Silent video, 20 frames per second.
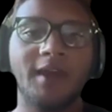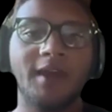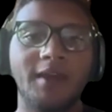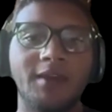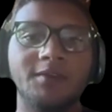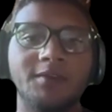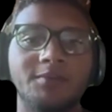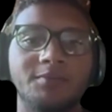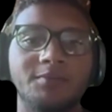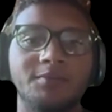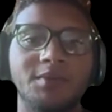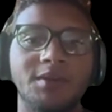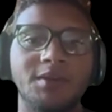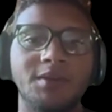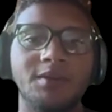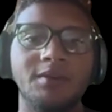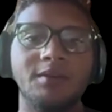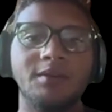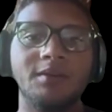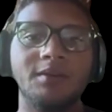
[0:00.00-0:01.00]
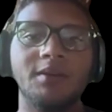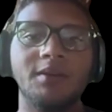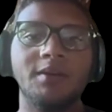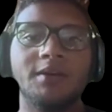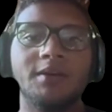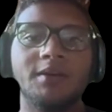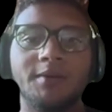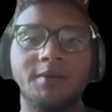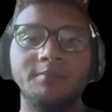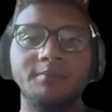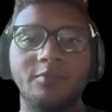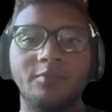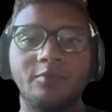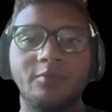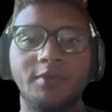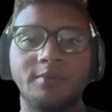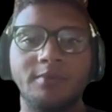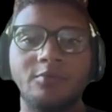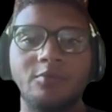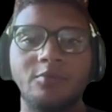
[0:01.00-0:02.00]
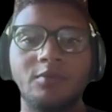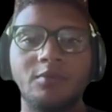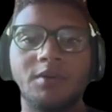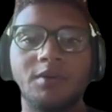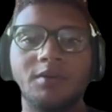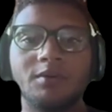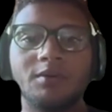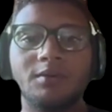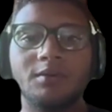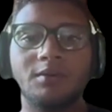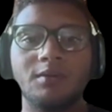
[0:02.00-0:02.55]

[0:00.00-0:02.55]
KMP and Boy-Moore.